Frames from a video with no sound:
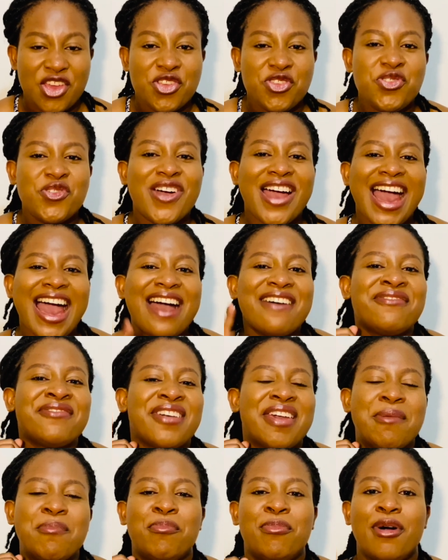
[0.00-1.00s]
You have
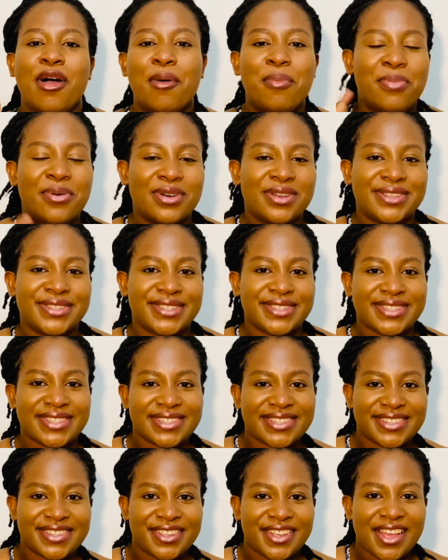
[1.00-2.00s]
a purpose.
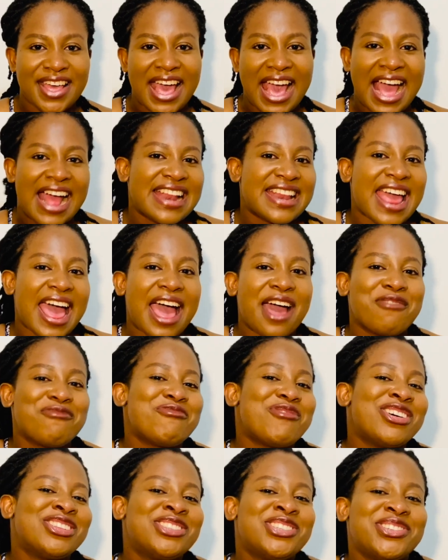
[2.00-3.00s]
And I
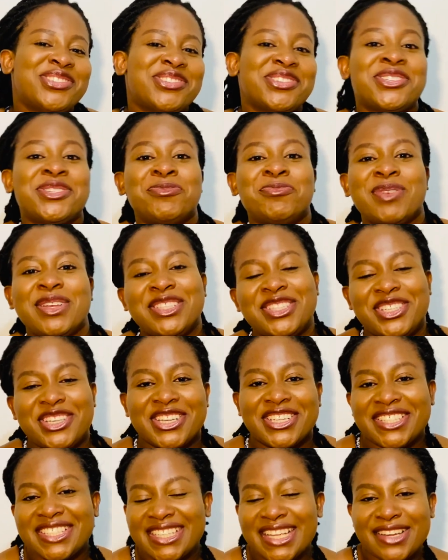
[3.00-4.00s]
want you to speak to
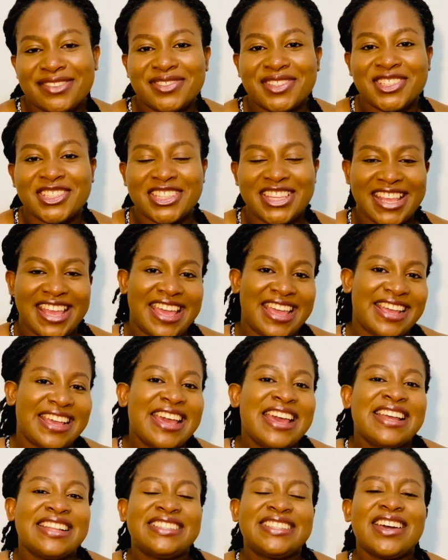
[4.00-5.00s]
yourself today.
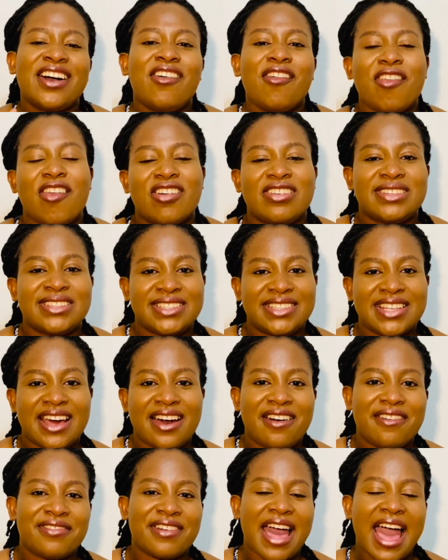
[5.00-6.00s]
Tell
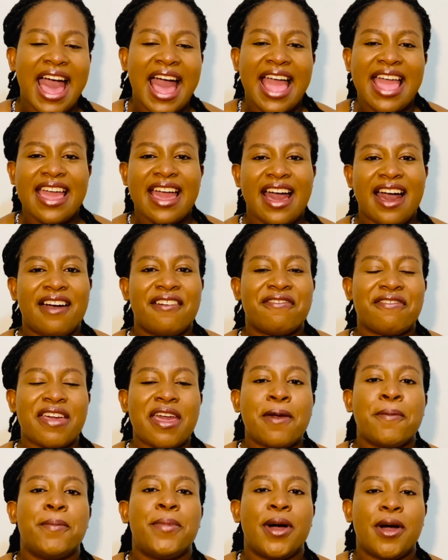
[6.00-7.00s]
yourself, I have
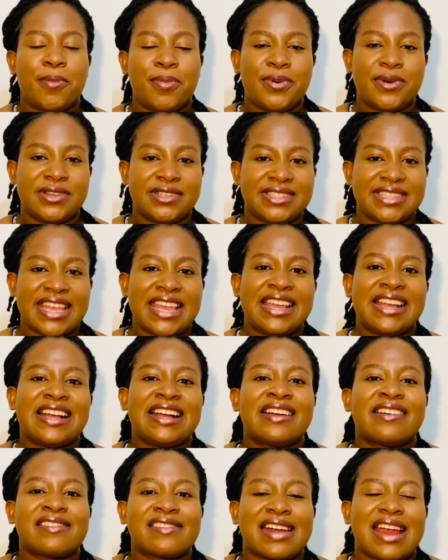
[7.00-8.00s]
a purpose in
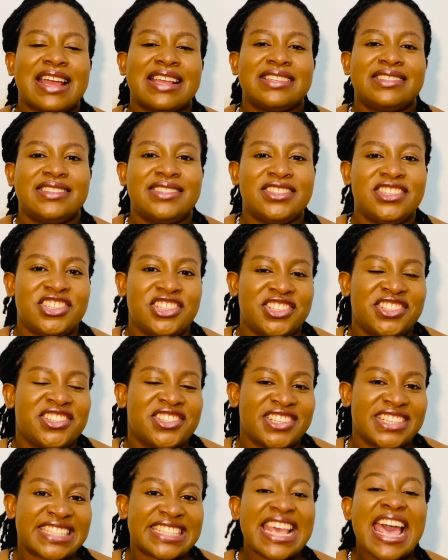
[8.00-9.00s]
Christ
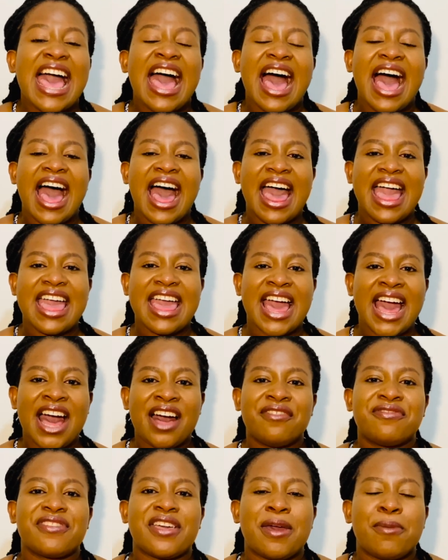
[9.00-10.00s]
Jesus. I
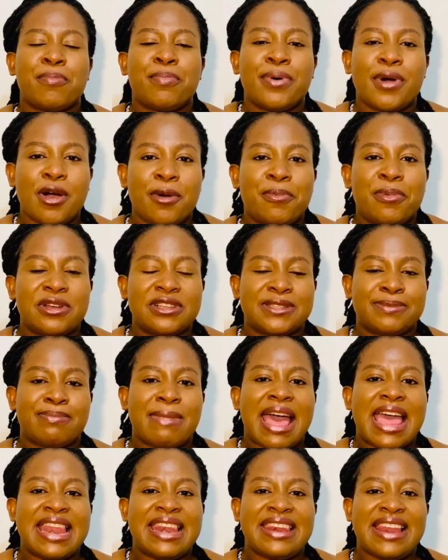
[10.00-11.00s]
have a purpose.
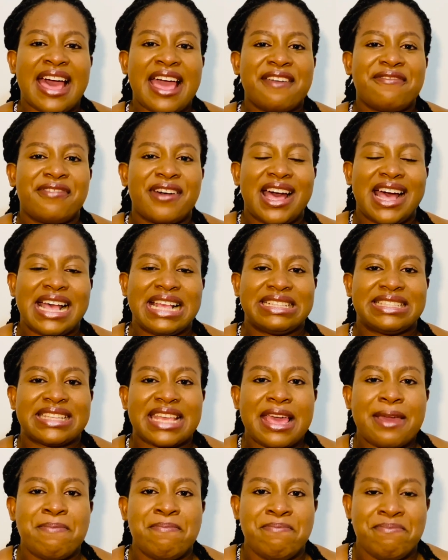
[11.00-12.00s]
My life has
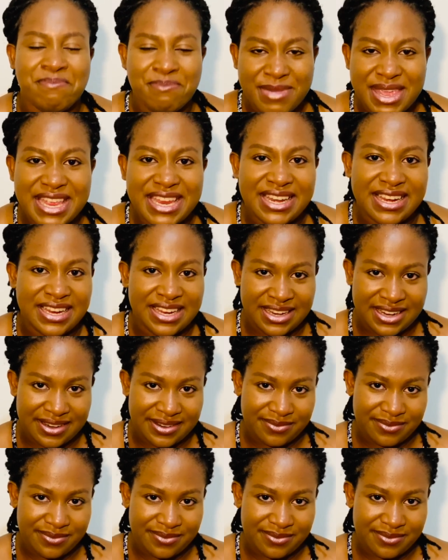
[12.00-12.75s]
a meaning.